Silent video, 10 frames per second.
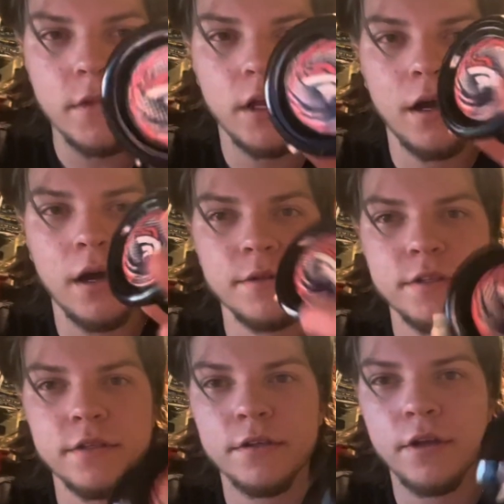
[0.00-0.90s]
Um,
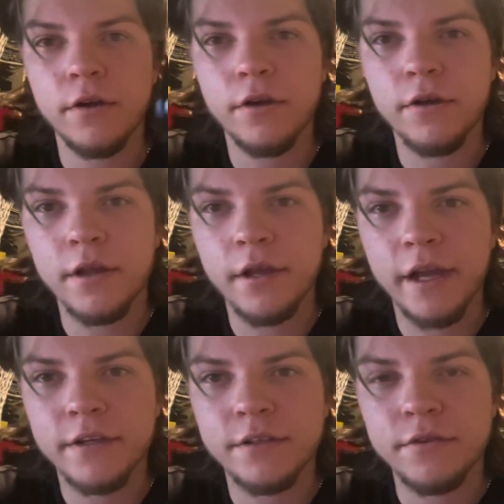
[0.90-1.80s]
this is a yo-yo that you
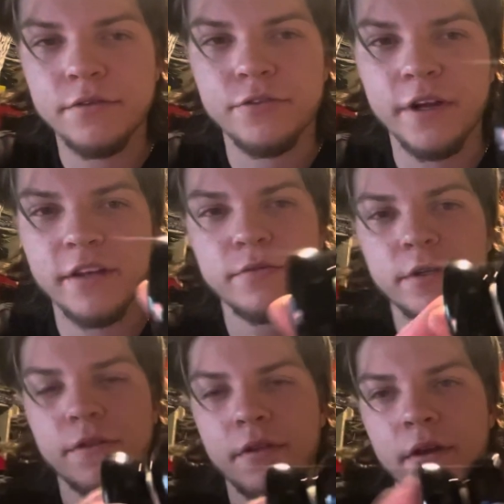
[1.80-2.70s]
actually do tricks
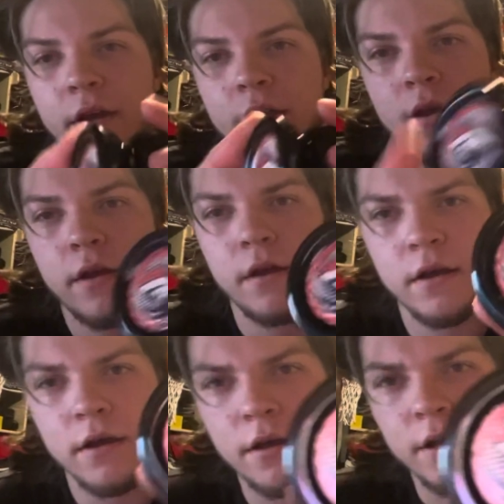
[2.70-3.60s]
with.
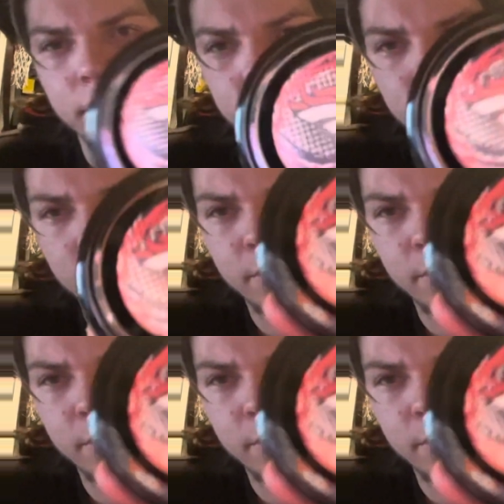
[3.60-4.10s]
Uh, you can take it